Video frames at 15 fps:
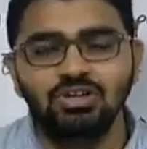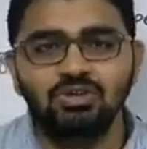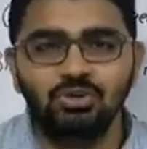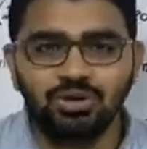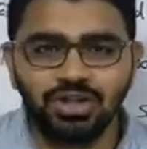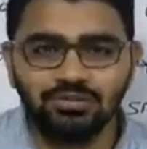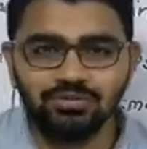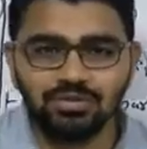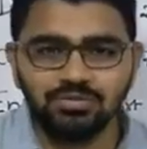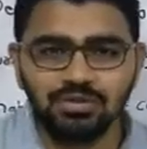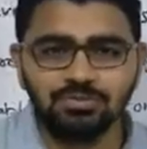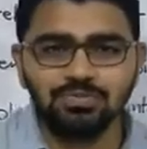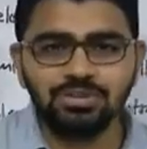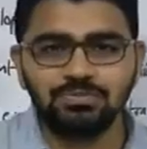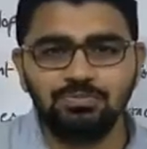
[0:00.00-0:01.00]
Today we
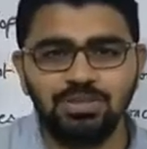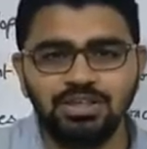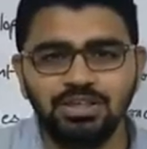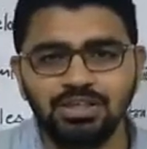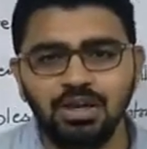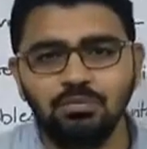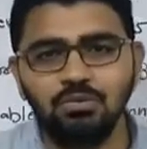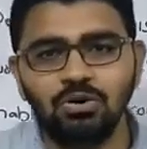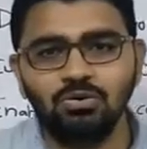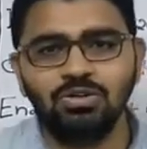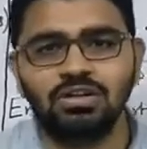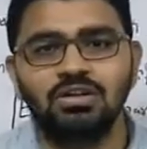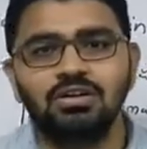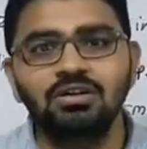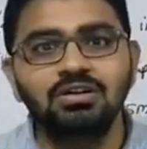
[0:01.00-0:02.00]
will be speaking
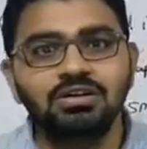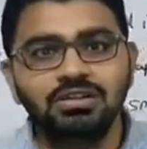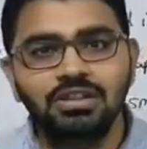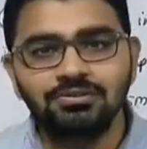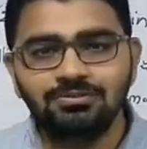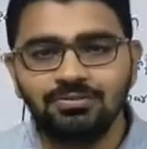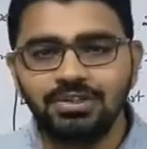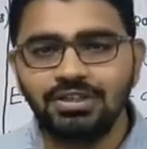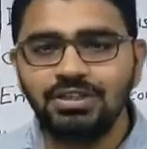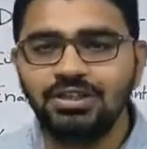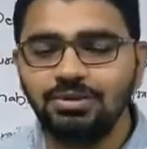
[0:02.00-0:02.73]
about different